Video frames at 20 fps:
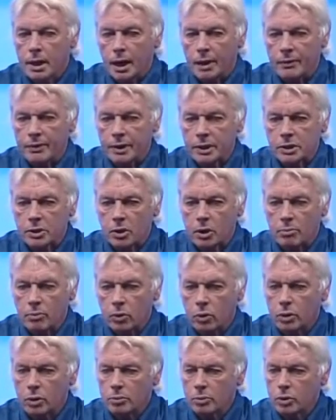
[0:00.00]
And this got
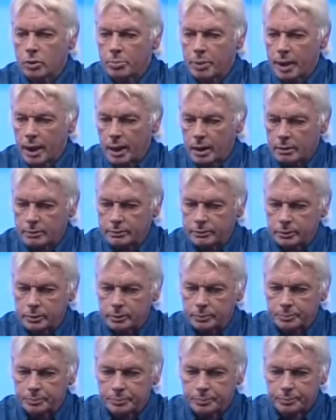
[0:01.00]
more and more
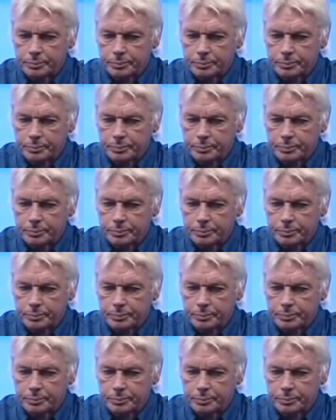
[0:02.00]
powerful,